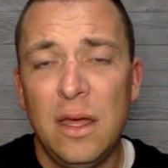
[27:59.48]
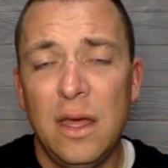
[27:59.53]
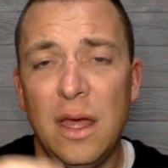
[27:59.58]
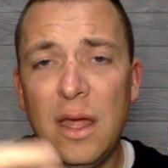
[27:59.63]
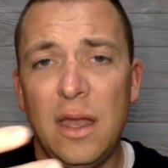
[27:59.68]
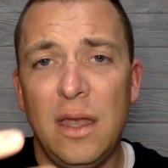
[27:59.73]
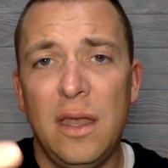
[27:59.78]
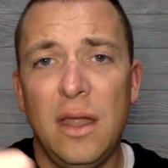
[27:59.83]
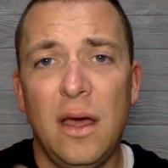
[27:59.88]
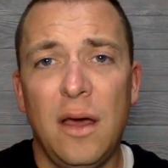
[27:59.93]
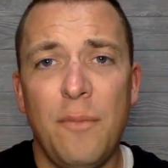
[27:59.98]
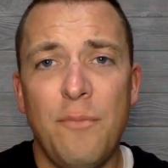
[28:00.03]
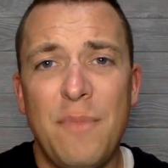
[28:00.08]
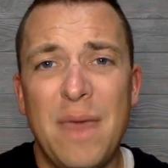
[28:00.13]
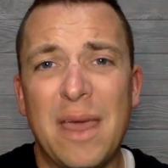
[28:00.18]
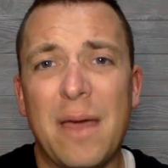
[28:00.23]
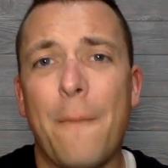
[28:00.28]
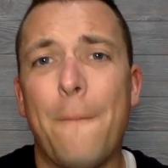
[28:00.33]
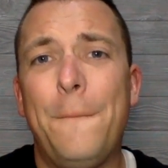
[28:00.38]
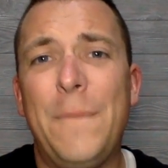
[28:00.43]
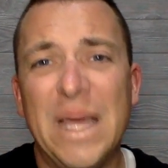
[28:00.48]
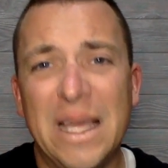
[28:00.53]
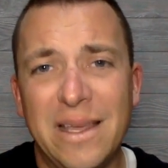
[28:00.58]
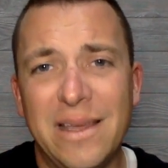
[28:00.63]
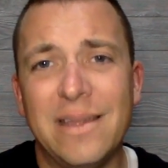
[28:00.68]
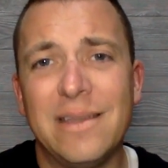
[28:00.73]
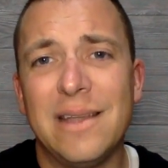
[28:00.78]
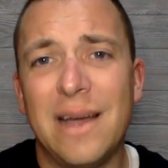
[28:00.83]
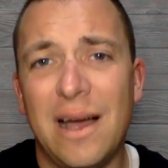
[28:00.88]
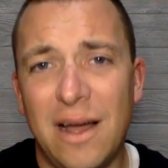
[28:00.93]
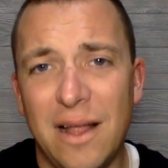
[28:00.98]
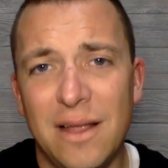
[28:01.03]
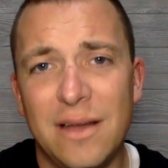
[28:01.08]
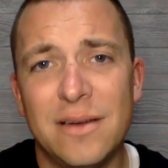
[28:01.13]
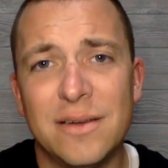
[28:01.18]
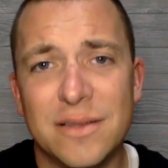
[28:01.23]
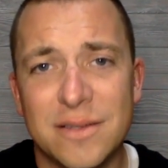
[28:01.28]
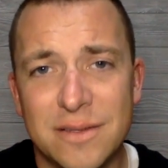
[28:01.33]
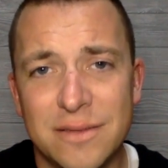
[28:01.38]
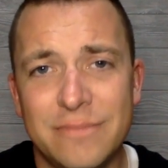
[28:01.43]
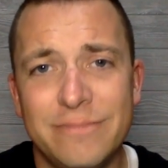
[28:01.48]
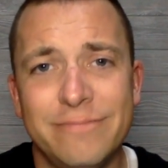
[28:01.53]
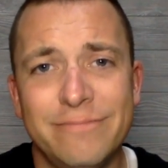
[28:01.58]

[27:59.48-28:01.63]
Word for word: and uh, make a billion dollars.